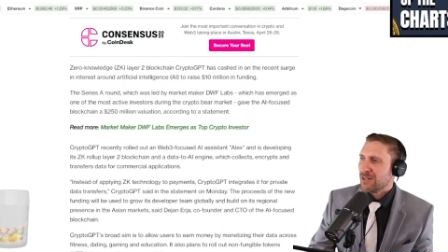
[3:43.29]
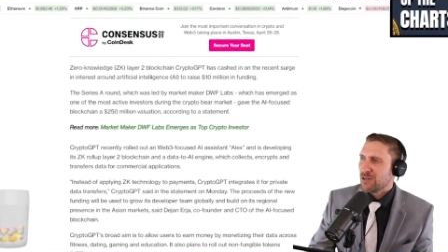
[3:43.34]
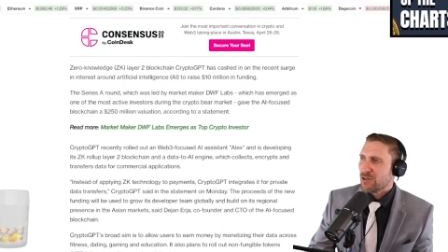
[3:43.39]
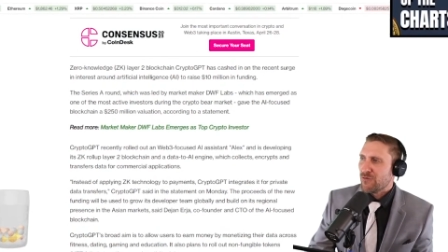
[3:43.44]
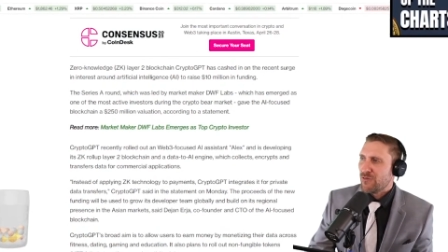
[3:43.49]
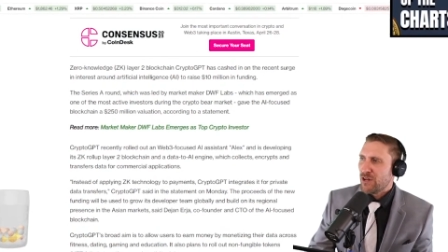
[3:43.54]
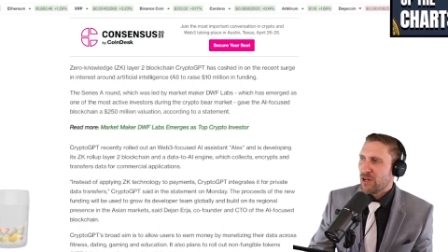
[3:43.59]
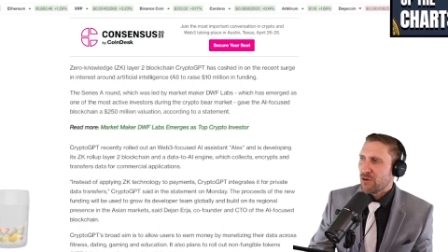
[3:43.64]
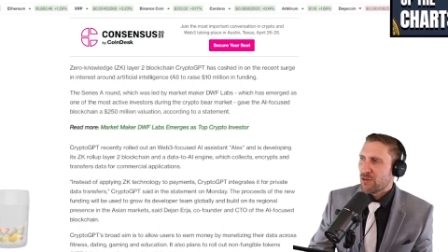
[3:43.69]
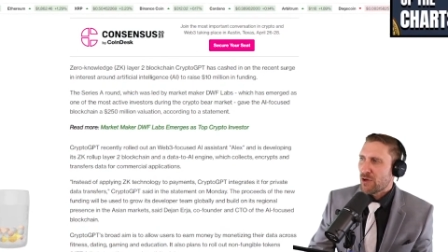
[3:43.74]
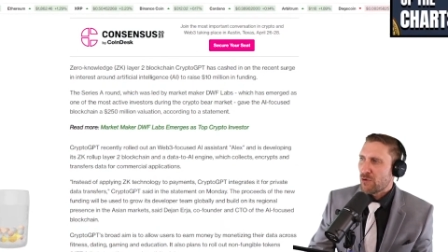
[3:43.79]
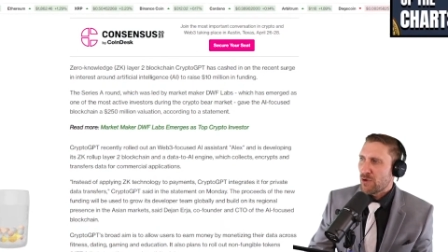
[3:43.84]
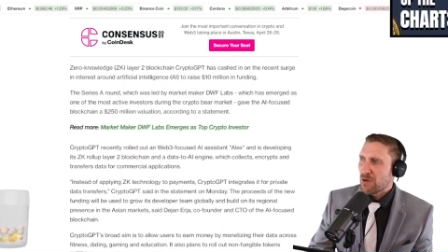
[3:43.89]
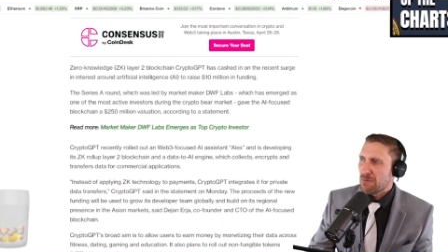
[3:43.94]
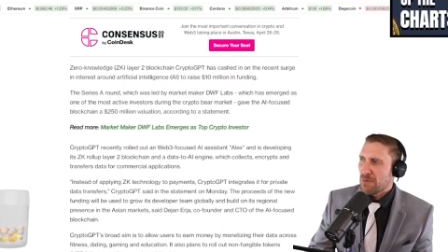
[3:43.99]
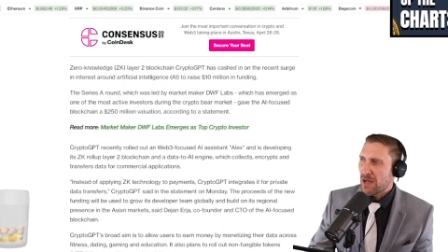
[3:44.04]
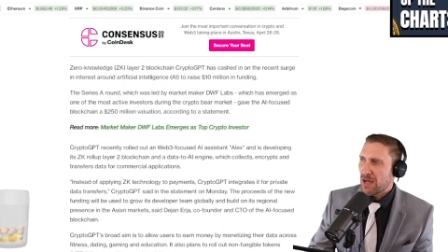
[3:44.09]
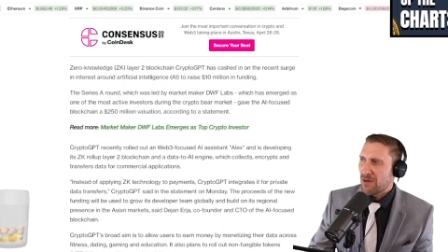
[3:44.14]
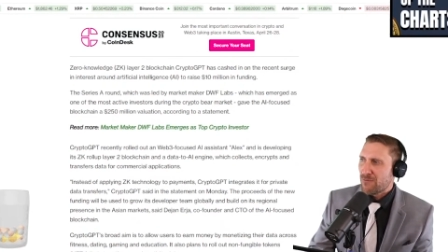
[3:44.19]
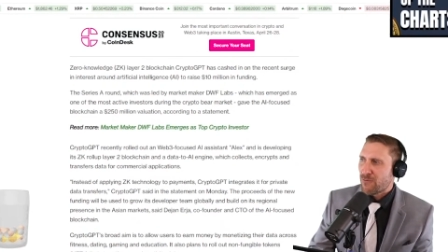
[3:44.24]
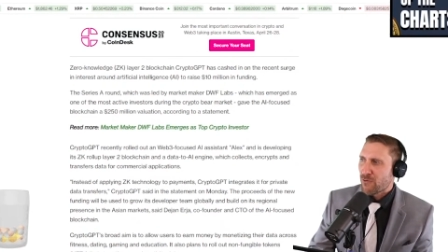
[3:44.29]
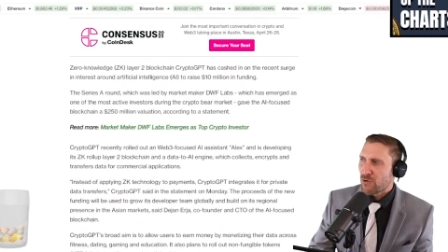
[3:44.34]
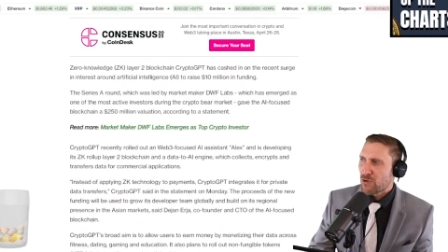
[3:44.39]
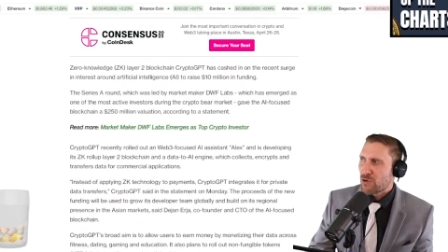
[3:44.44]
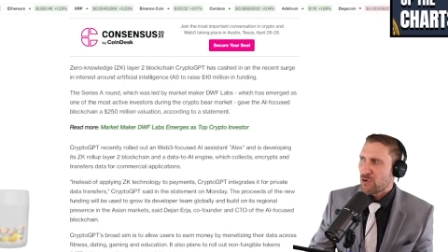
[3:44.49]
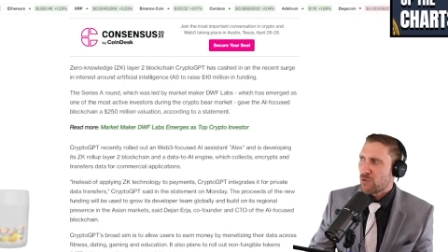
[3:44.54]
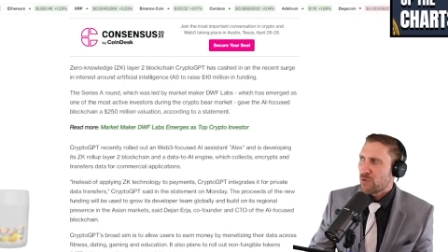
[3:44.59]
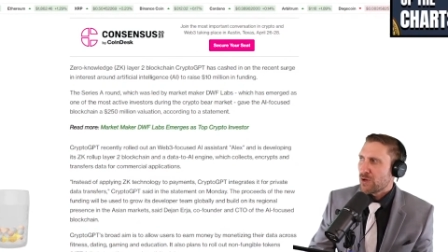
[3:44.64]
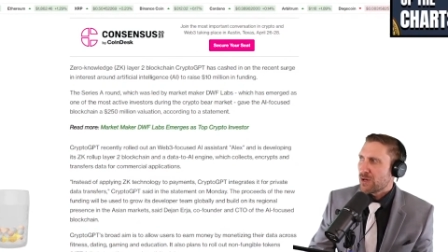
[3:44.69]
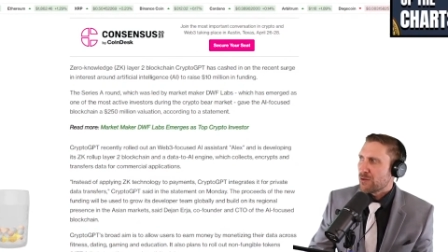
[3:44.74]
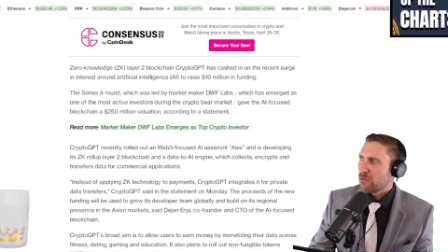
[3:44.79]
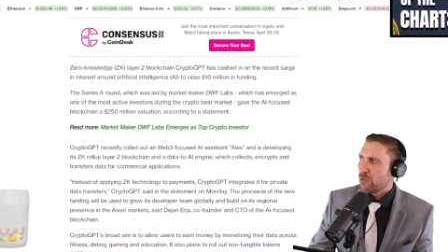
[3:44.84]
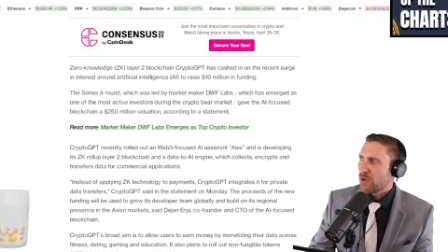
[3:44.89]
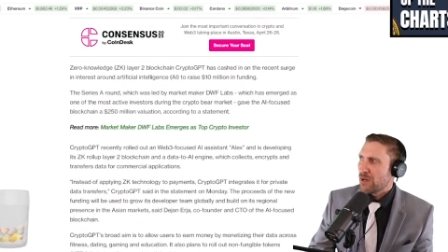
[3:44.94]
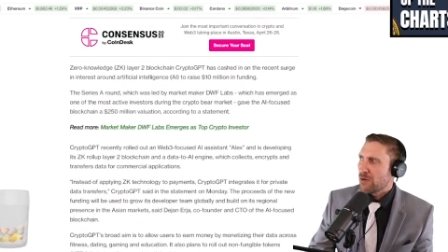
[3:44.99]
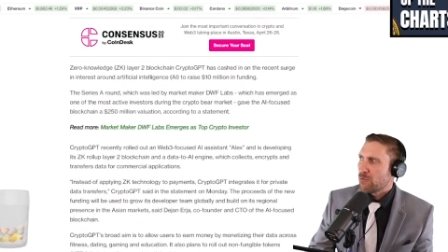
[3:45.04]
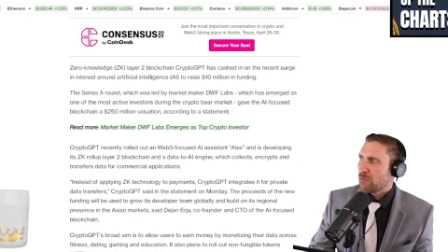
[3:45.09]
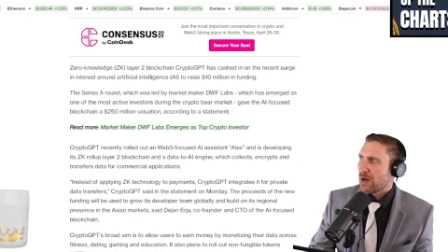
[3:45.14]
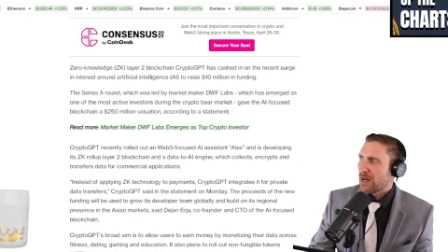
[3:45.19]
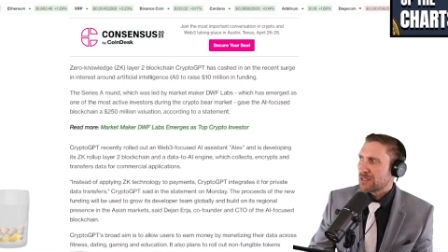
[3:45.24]
The video that we made for you,
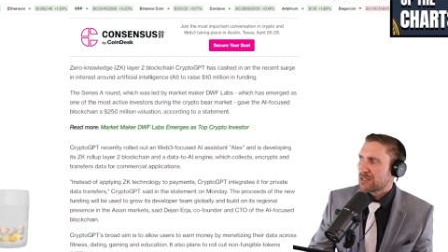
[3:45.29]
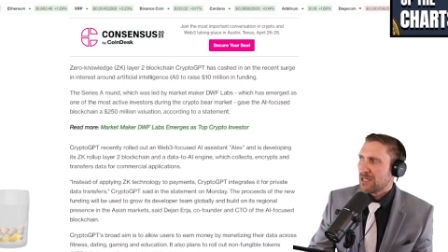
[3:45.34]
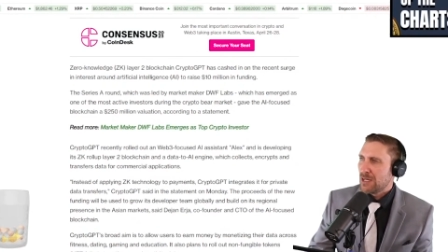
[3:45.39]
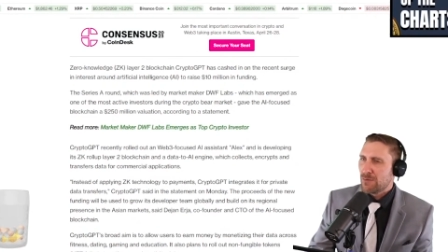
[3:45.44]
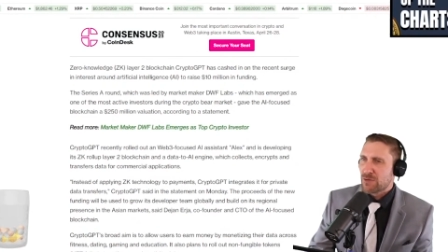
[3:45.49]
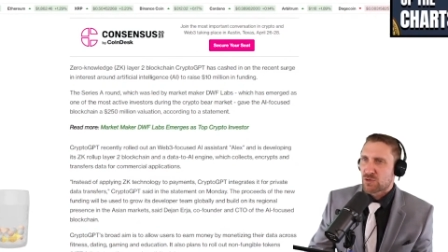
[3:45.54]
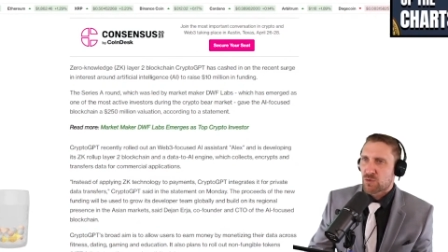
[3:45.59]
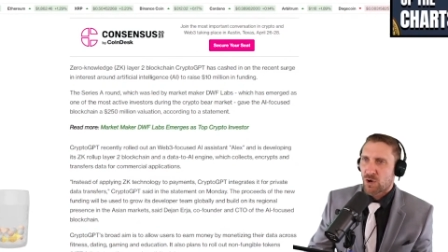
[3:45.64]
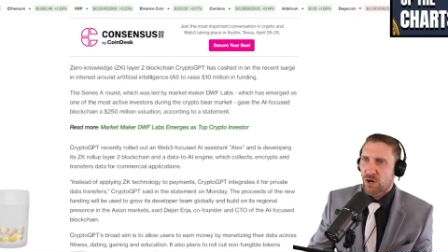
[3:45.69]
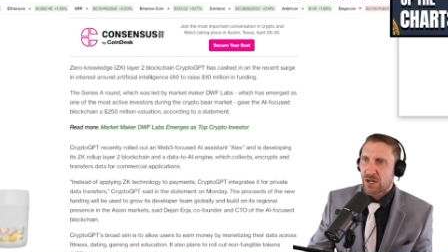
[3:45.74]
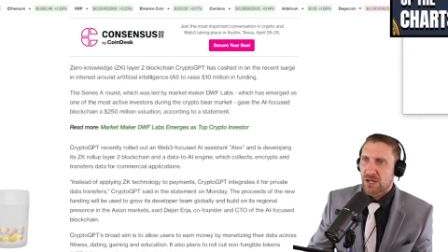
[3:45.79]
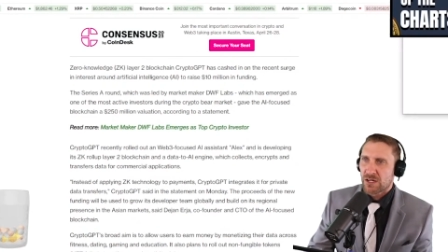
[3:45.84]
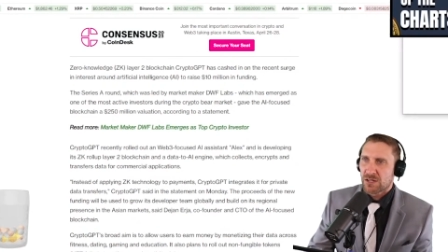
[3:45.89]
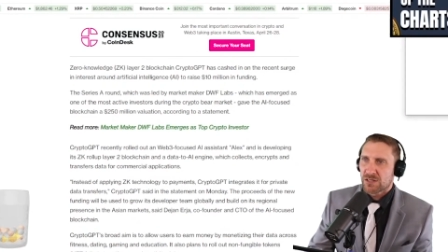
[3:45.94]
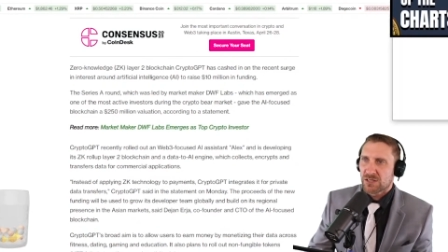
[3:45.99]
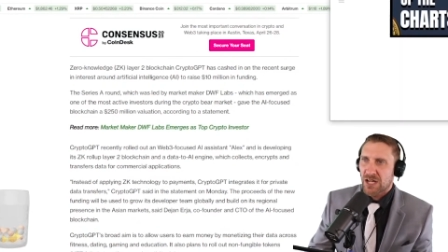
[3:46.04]
my team is working